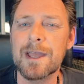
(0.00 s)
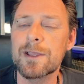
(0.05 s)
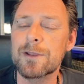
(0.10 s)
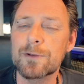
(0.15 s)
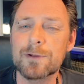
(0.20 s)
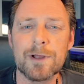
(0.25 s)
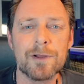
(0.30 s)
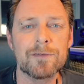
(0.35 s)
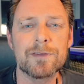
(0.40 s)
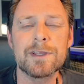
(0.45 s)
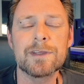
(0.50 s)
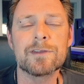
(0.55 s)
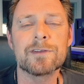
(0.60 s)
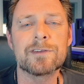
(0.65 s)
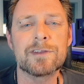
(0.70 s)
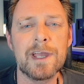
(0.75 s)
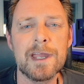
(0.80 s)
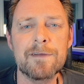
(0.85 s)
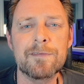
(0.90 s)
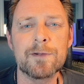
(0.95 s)
You don't need to
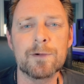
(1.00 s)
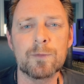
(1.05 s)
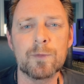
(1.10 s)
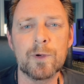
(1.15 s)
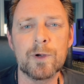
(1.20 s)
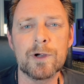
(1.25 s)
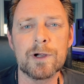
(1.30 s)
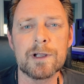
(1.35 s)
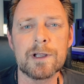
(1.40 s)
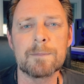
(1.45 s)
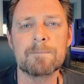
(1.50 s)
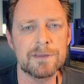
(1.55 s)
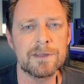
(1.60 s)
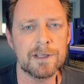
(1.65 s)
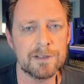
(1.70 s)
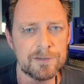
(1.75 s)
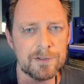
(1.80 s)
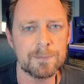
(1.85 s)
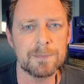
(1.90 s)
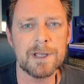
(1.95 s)
save your work. It
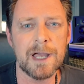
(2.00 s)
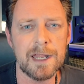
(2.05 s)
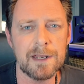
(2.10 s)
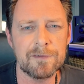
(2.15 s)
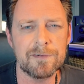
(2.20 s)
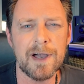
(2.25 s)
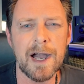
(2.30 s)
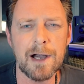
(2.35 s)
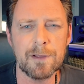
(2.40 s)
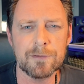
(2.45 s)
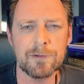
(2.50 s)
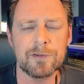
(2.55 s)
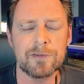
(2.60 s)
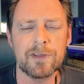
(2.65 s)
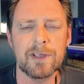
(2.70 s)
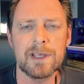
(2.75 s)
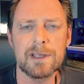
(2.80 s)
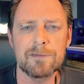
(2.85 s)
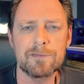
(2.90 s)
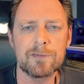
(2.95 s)
does some kind of
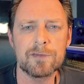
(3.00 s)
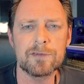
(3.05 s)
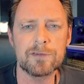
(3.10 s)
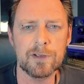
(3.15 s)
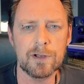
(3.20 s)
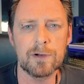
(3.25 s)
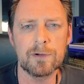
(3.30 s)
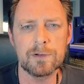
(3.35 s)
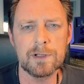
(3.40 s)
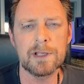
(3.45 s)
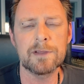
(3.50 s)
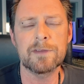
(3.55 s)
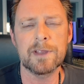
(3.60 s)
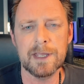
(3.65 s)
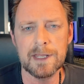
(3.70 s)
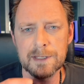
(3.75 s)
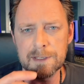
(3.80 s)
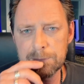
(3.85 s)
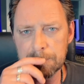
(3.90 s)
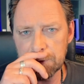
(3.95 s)
autosave, so that's
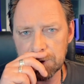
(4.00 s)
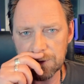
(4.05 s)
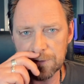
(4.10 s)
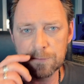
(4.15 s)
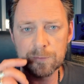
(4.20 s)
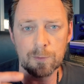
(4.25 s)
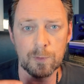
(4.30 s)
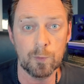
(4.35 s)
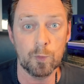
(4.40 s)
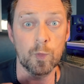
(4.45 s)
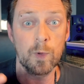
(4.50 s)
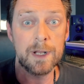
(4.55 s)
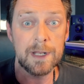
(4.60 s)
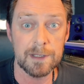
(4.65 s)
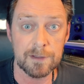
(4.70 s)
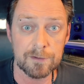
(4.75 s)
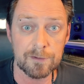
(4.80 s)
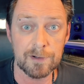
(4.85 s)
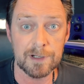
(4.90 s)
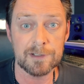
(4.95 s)
handy because when
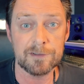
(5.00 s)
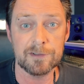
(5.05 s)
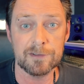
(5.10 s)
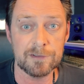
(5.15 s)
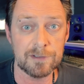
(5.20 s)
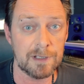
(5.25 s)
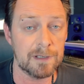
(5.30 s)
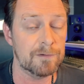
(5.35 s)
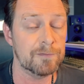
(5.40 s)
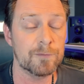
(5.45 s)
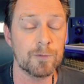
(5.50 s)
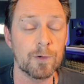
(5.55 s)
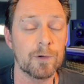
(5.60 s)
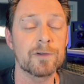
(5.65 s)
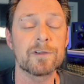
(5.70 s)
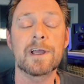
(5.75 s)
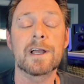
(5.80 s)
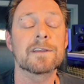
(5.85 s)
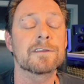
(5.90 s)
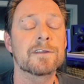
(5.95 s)
it crashes, of
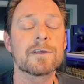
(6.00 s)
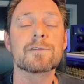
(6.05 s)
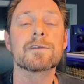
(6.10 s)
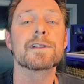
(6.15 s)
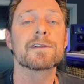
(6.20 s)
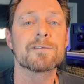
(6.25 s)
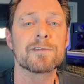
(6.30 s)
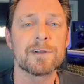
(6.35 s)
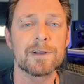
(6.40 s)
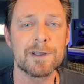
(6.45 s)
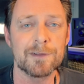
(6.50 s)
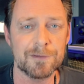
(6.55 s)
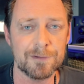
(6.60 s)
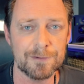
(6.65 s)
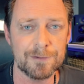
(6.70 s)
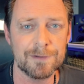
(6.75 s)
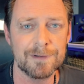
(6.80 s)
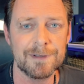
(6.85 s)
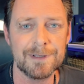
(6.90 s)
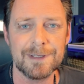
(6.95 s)
course, I totally forgot
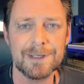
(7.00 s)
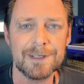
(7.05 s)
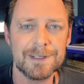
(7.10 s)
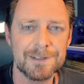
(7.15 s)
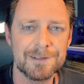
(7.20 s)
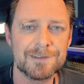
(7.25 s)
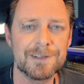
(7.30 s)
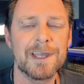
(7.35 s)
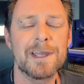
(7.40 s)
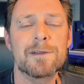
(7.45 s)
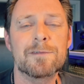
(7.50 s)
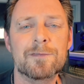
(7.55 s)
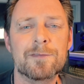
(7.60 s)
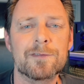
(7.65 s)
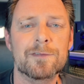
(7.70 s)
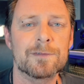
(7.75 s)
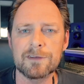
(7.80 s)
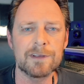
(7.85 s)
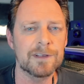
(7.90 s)
to save.